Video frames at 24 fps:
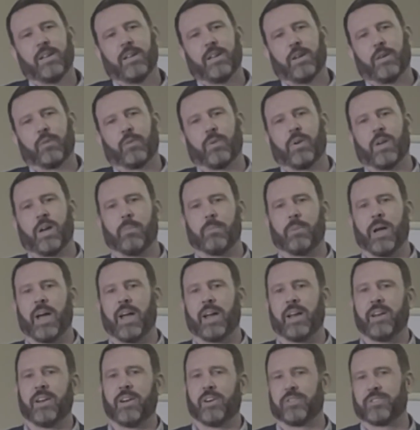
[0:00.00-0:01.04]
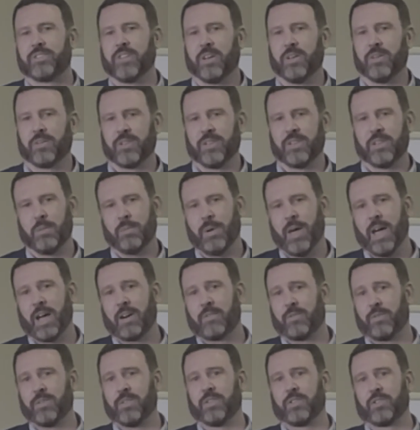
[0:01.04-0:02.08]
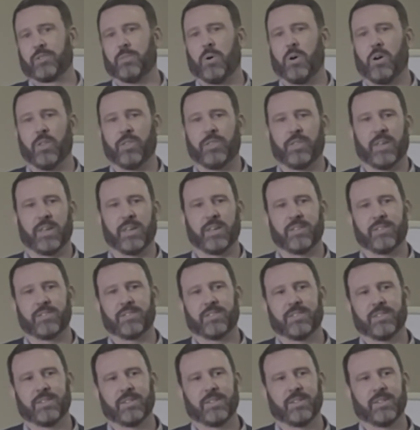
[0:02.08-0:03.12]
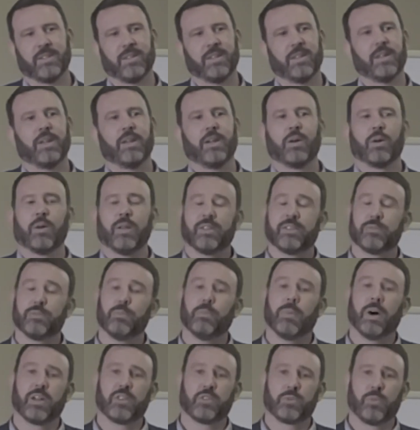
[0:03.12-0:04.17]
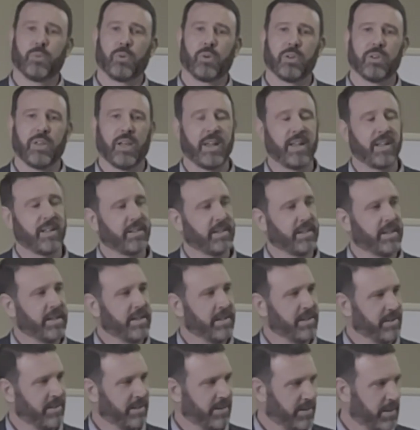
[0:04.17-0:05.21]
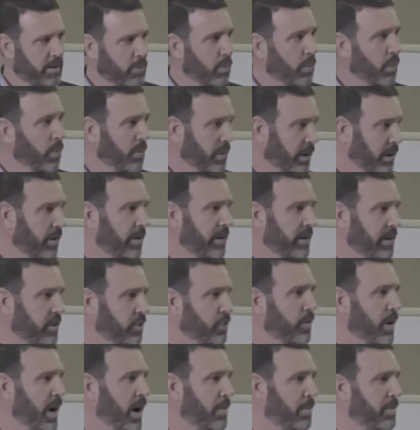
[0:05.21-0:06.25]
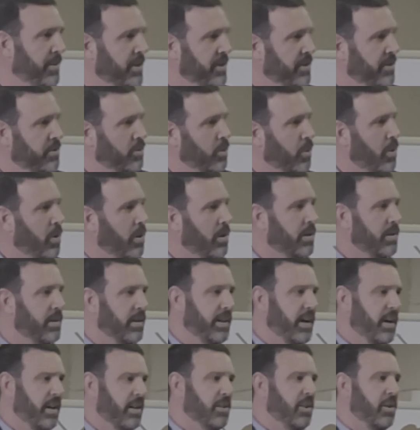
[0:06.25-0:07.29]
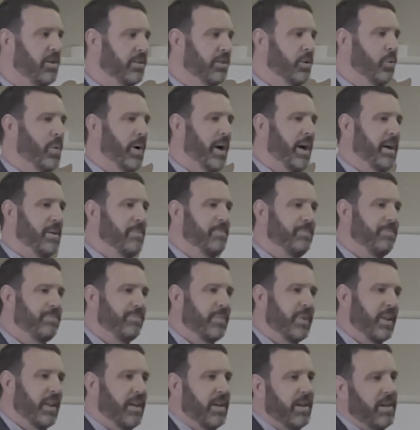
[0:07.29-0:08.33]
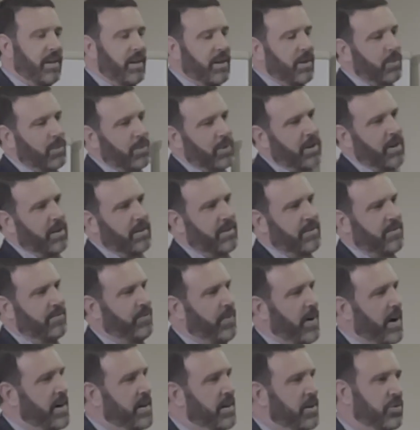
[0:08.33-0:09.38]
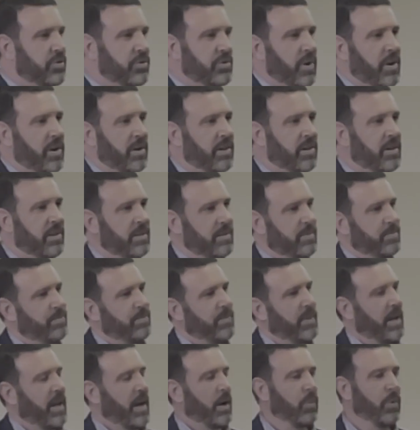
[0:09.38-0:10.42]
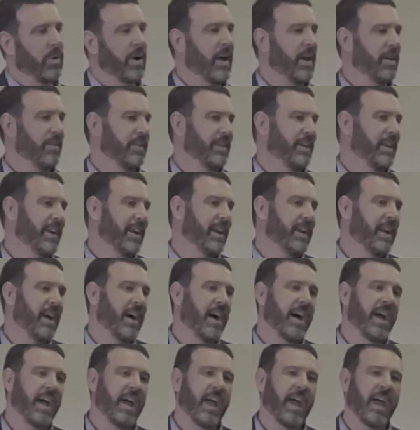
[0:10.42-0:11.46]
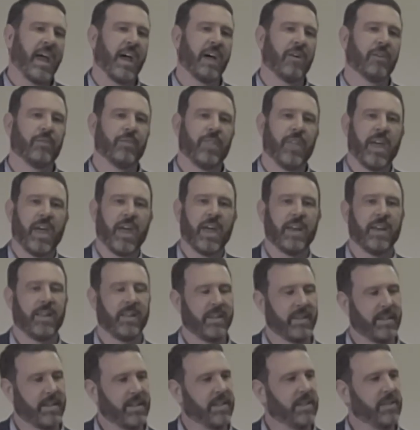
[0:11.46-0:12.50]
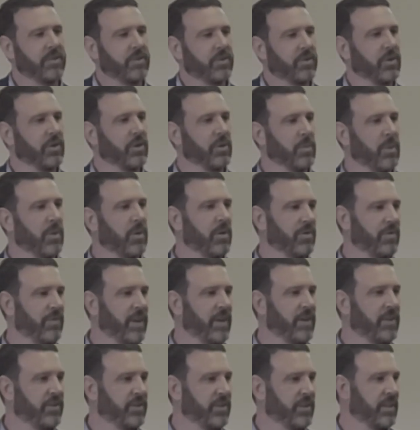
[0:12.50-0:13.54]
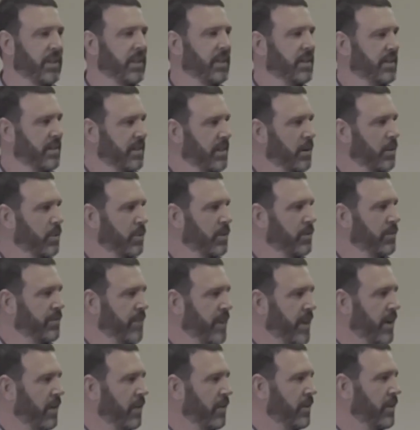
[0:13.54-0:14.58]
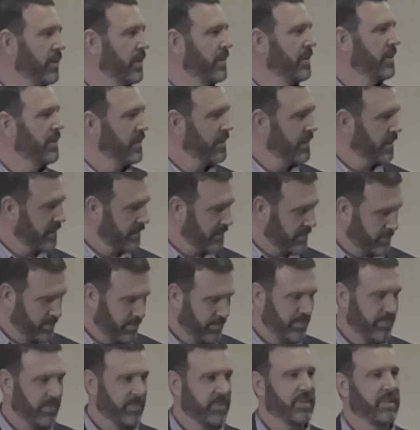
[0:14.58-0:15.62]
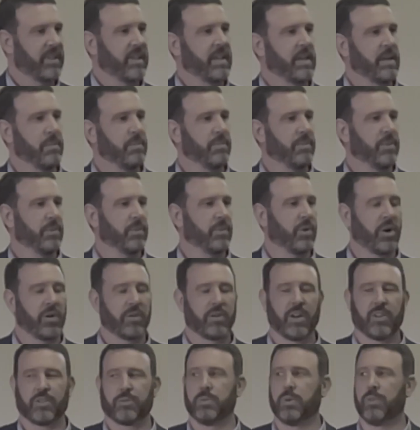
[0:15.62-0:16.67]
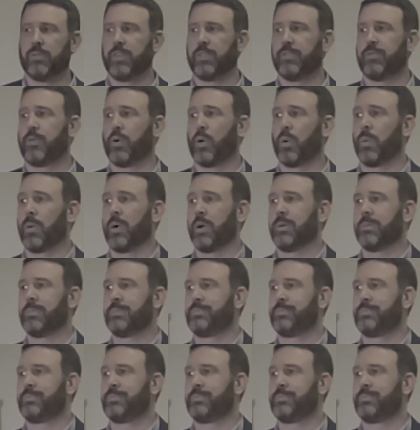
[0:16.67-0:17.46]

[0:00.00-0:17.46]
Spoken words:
If we're not patting ourselves on the back for the small things, it's much more likely that we're going to drop this goal along the way. We're going to find a struggle, and we're going to not have that internal motivation that we found to keep the progress moving forward.